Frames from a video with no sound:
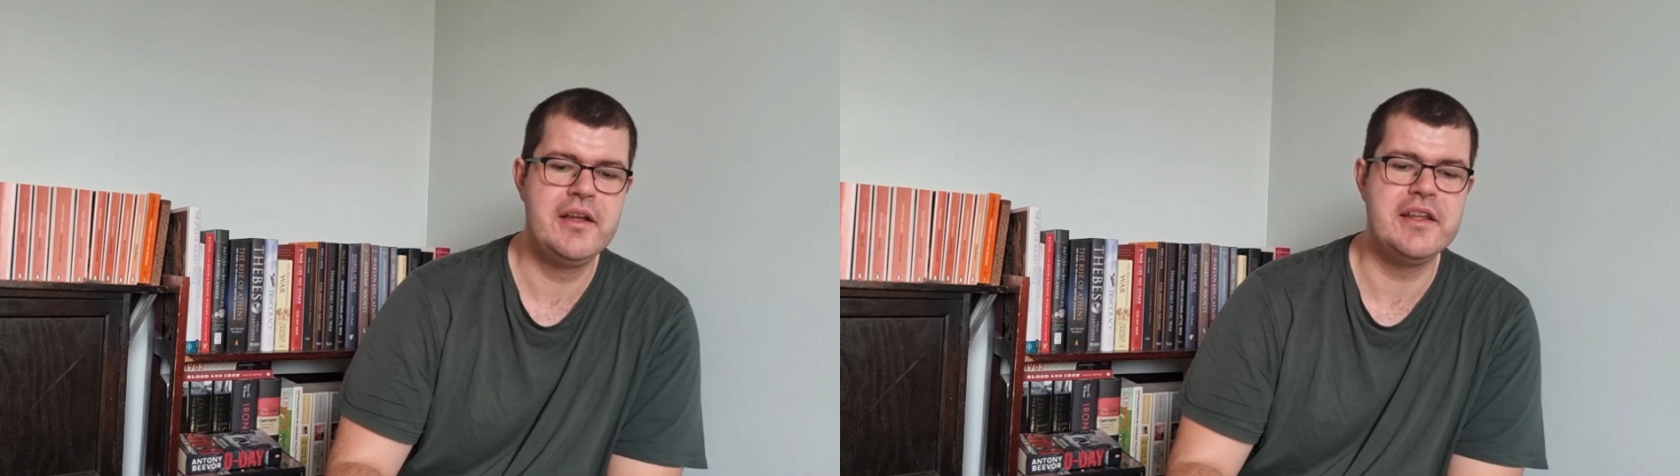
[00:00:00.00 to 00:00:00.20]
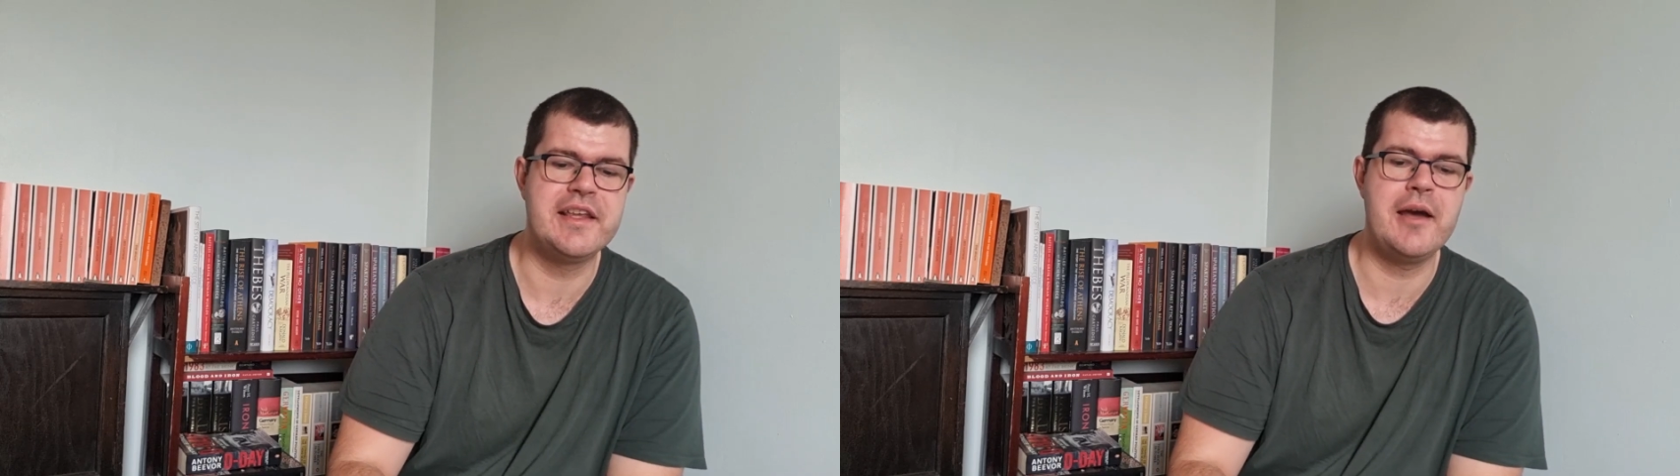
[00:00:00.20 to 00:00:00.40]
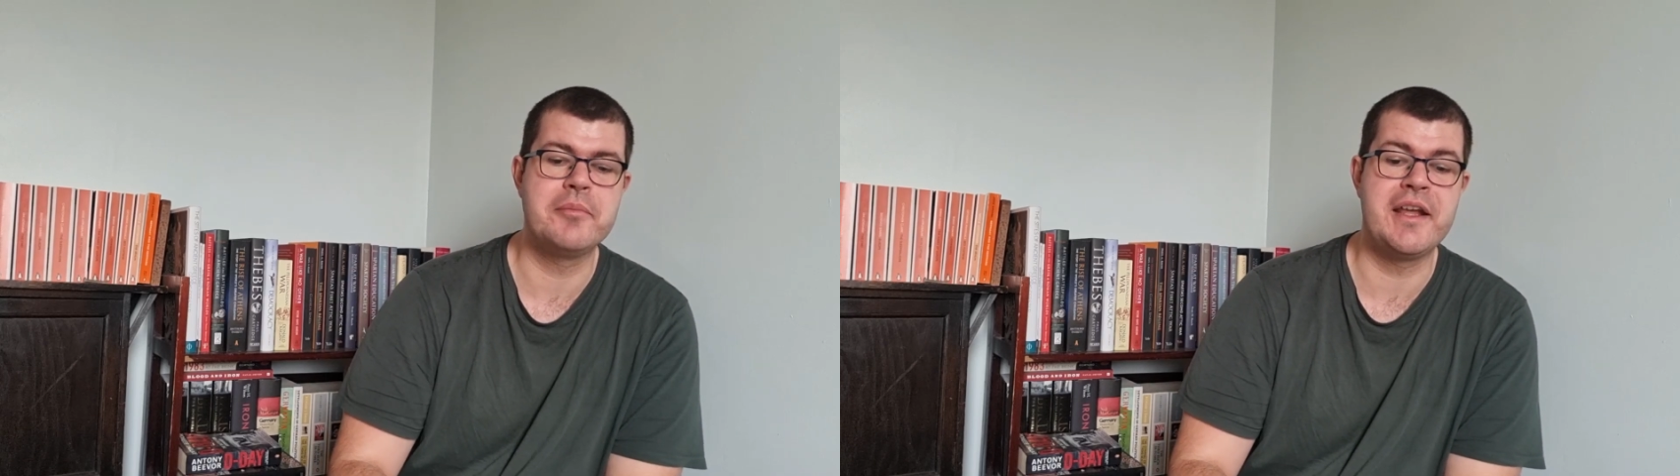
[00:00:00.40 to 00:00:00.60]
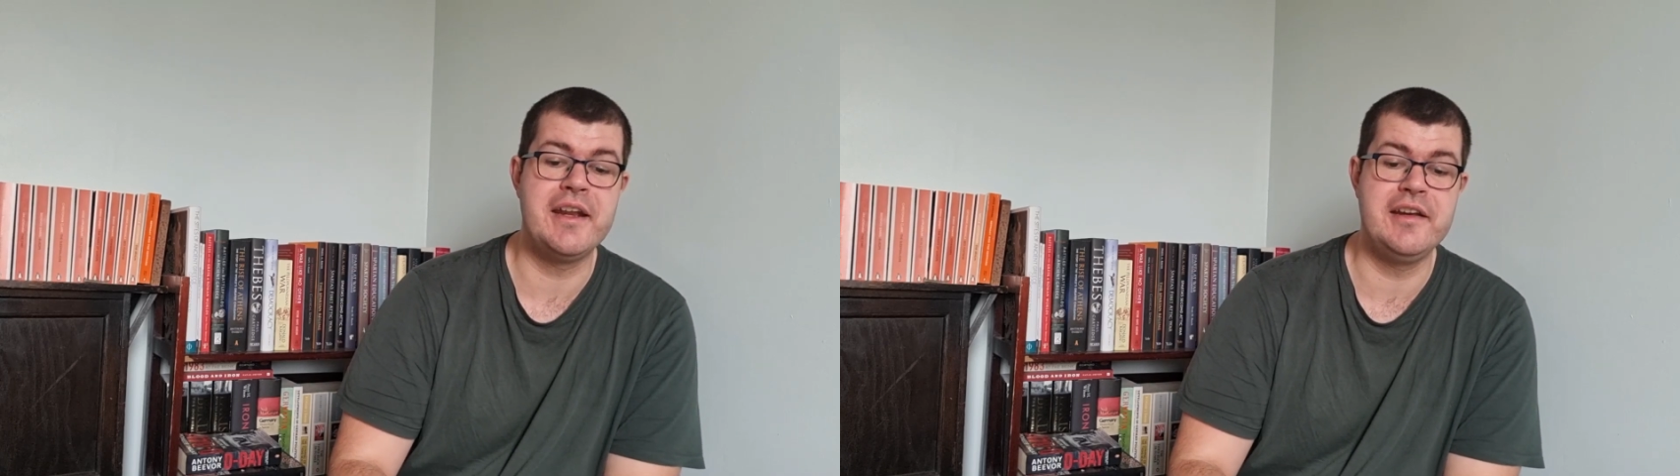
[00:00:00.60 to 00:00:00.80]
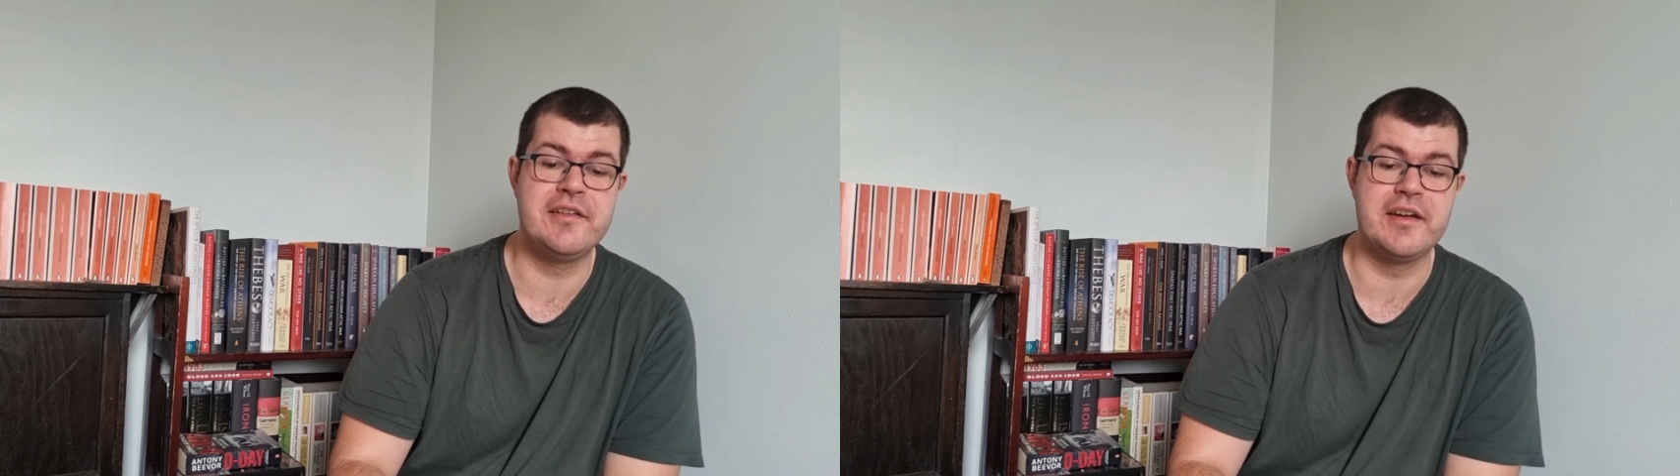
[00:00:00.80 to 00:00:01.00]
He kept
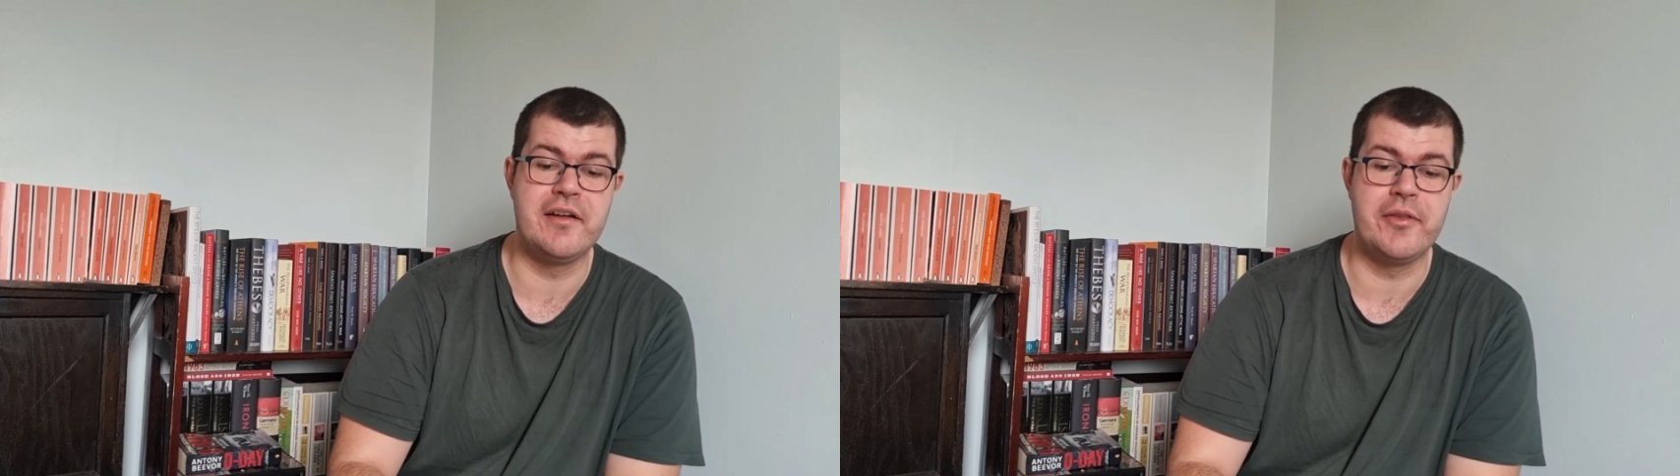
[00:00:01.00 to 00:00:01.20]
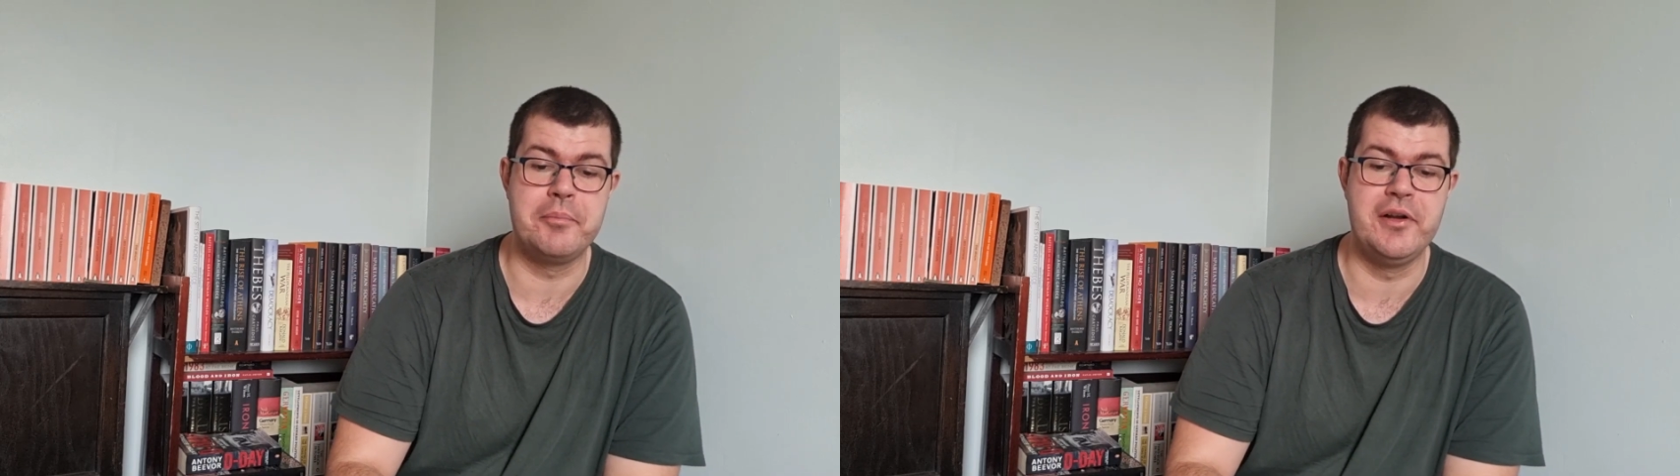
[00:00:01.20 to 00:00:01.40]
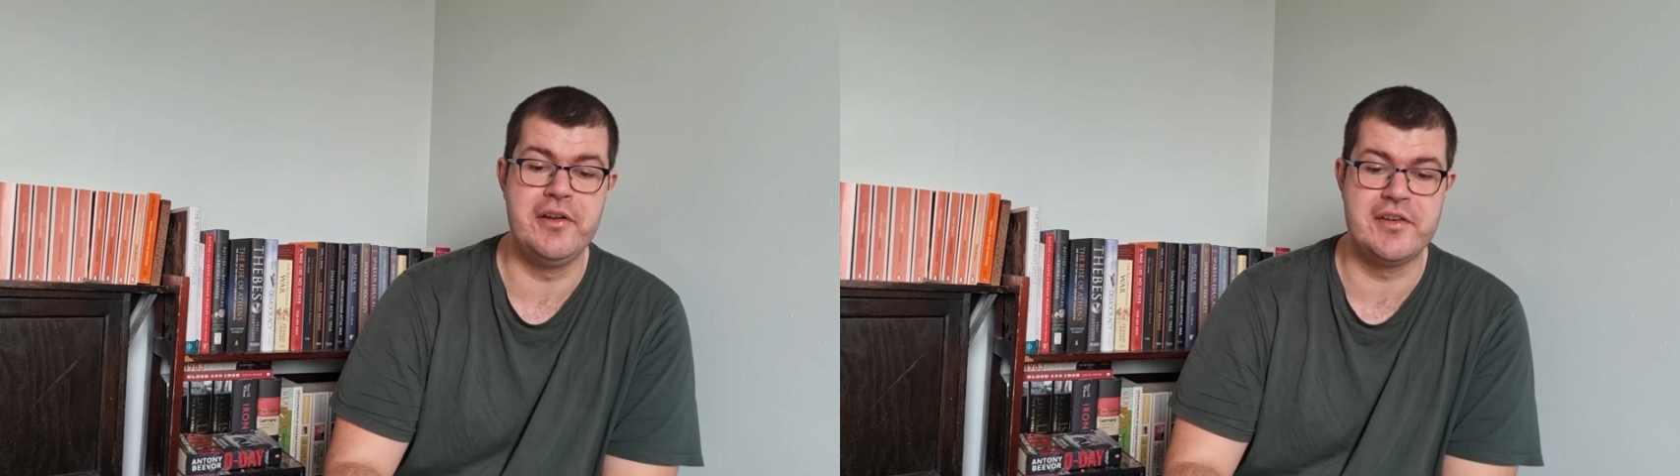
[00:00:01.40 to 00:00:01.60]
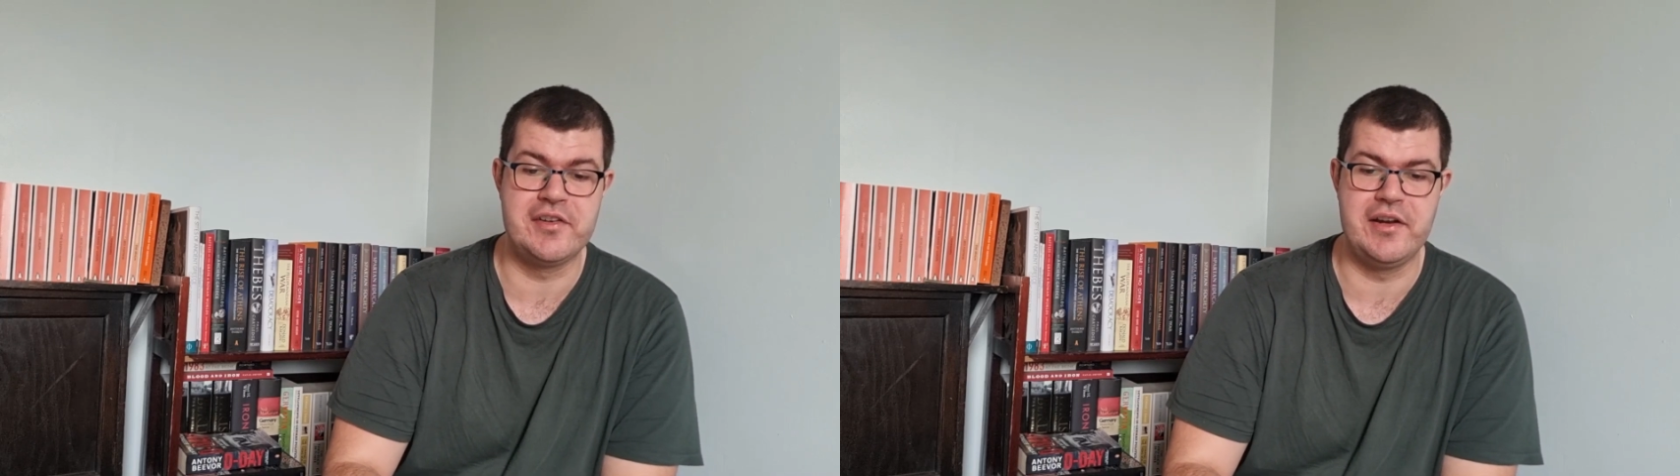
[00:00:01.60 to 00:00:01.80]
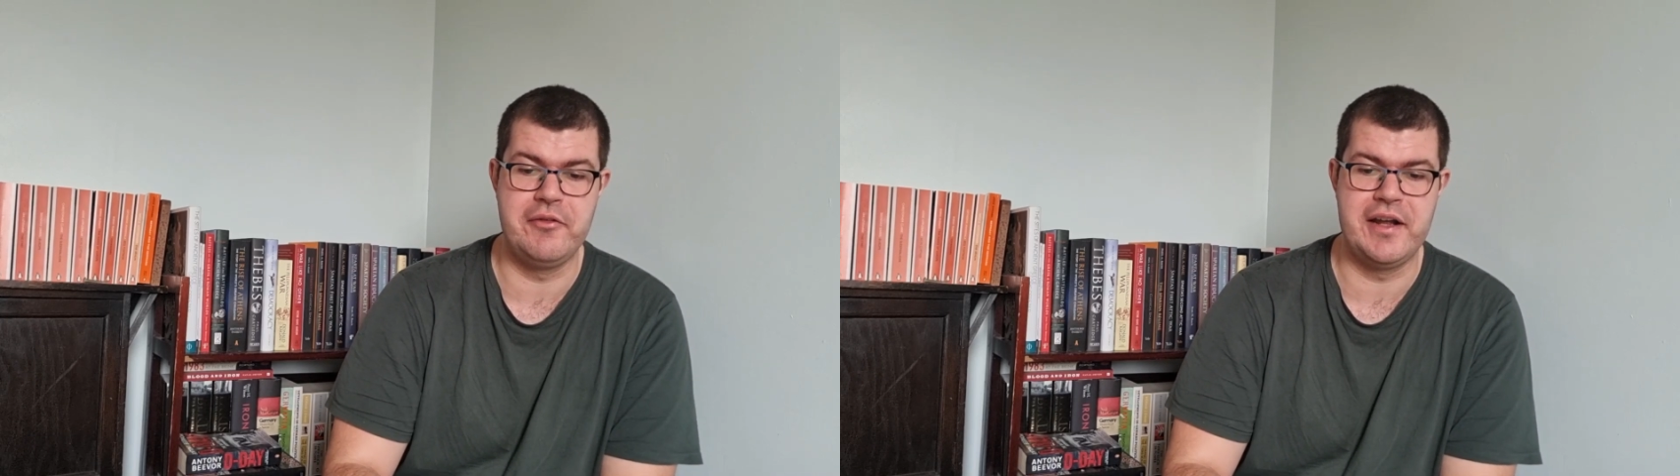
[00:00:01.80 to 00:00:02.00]
gazing at the blurred
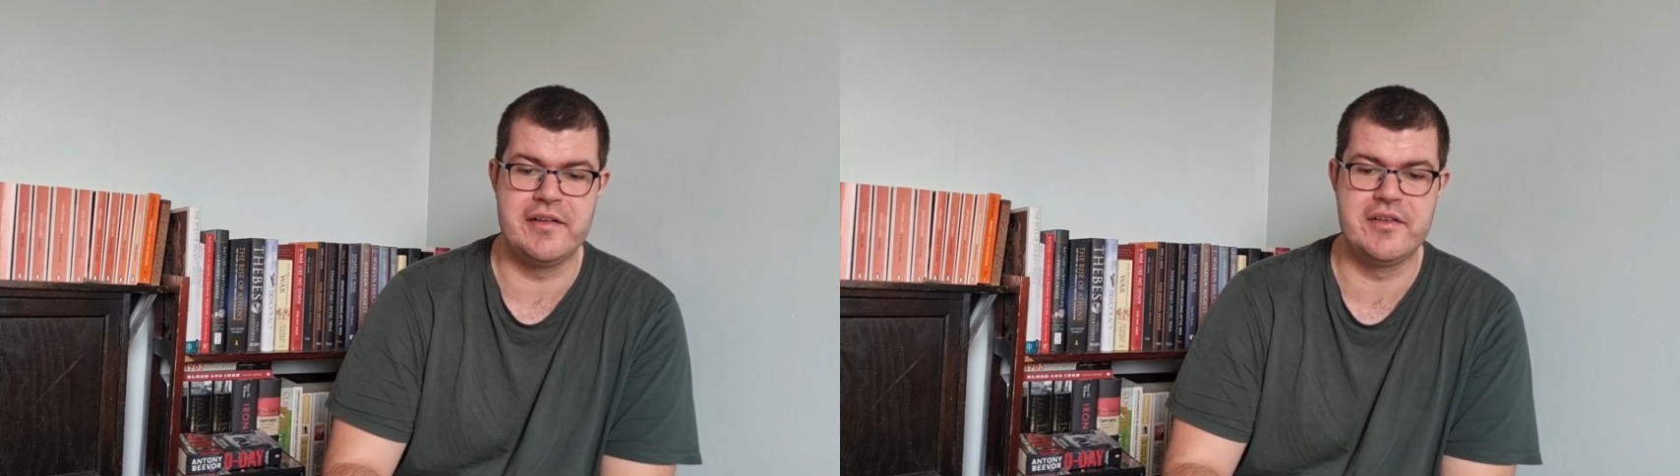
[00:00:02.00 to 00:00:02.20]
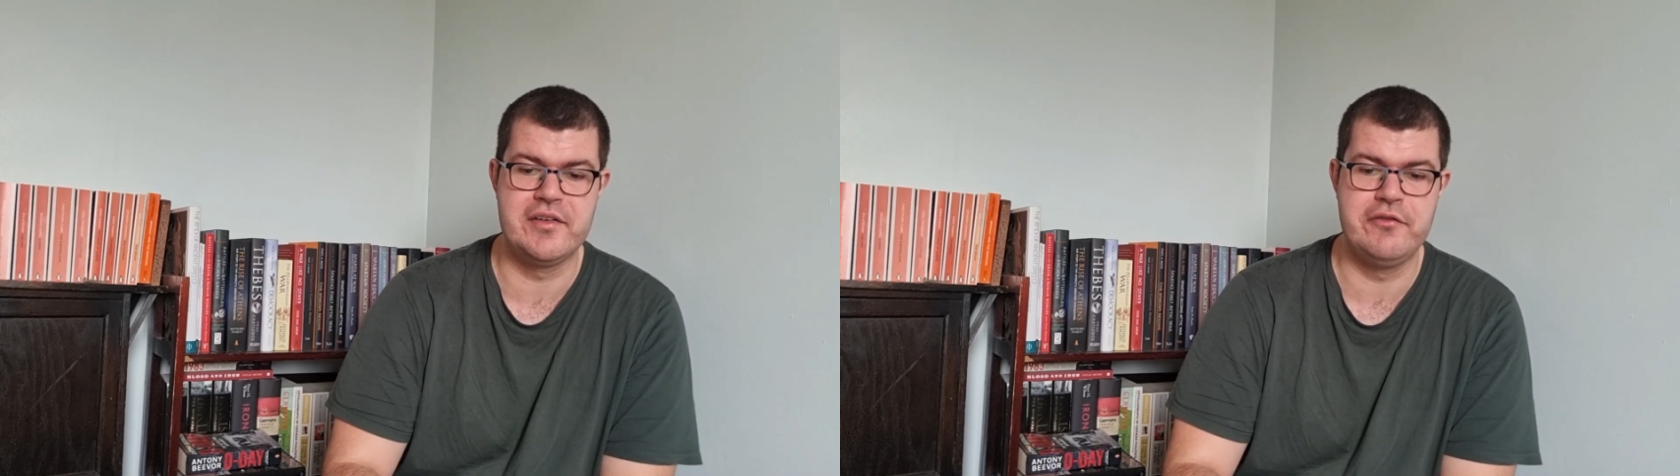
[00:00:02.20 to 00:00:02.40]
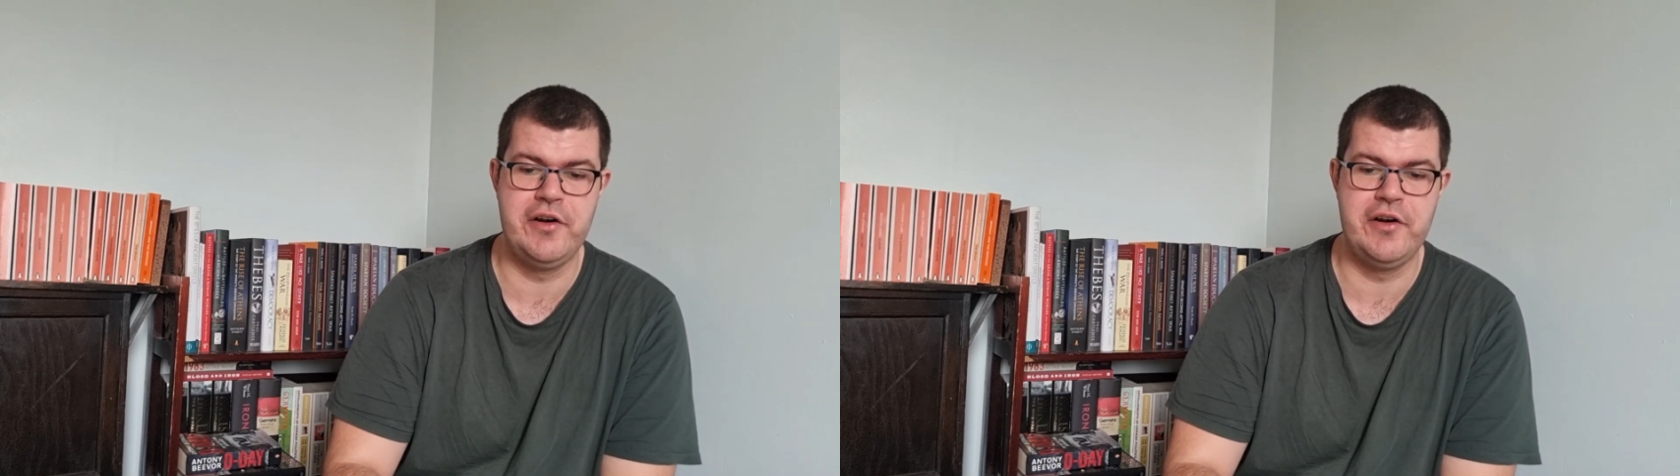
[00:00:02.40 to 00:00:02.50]
silhouettes